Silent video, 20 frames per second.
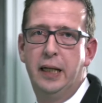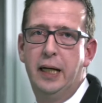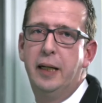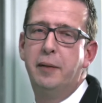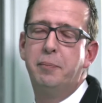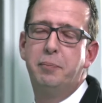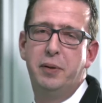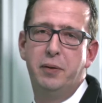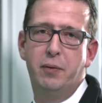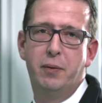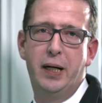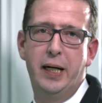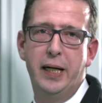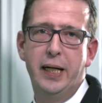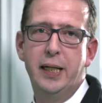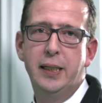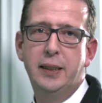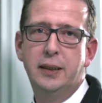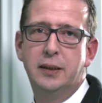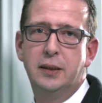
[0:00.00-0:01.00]
and be
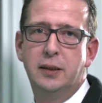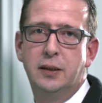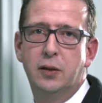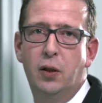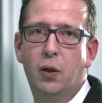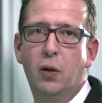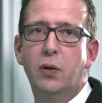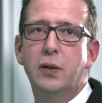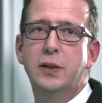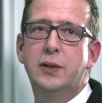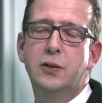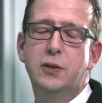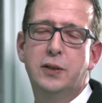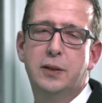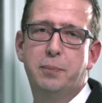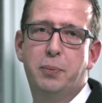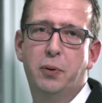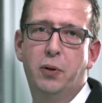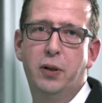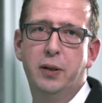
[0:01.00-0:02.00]
wired, also
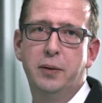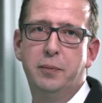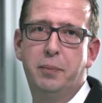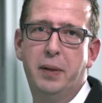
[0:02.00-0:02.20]
supported